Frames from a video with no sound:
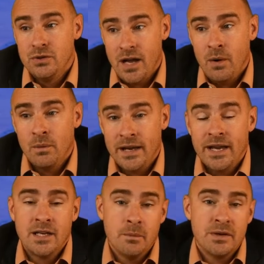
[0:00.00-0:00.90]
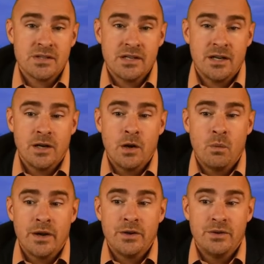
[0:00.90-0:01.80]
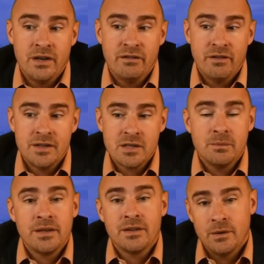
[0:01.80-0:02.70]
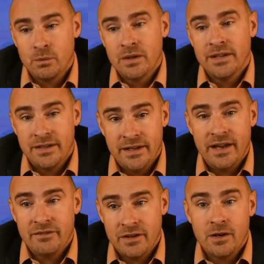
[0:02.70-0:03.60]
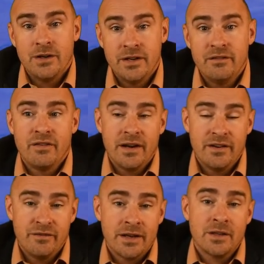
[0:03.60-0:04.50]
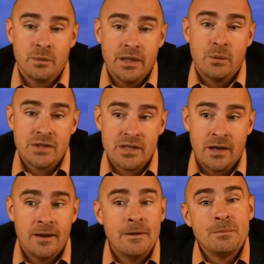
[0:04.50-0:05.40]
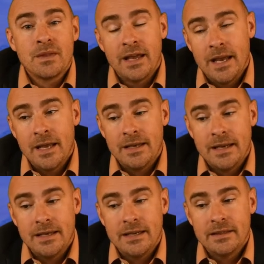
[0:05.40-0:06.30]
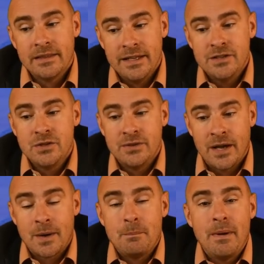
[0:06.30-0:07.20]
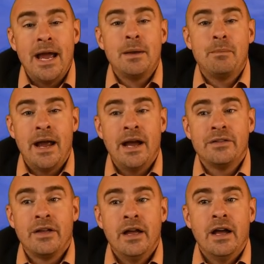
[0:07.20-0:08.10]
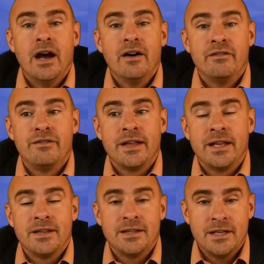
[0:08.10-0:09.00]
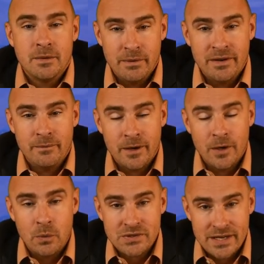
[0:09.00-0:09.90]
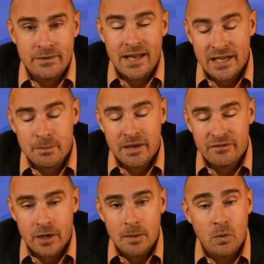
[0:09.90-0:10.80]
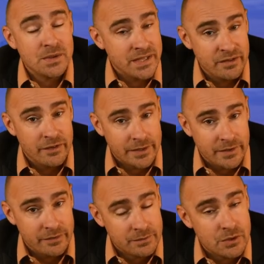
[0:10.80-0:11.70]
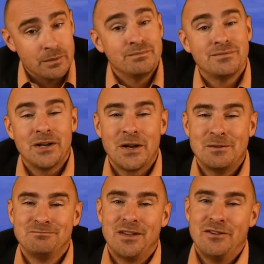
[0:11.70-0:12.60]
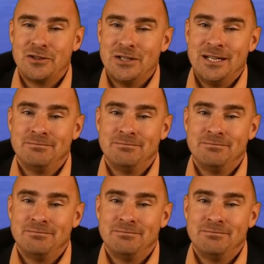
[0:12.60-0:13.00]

not want to end up in a scenario where you didn't find something that really did happen, or you didn't find an effect that really was there. It, it leads you down a bad path of thinking that the independent variable was independent variable was ineffective. So there you go. Have a good day.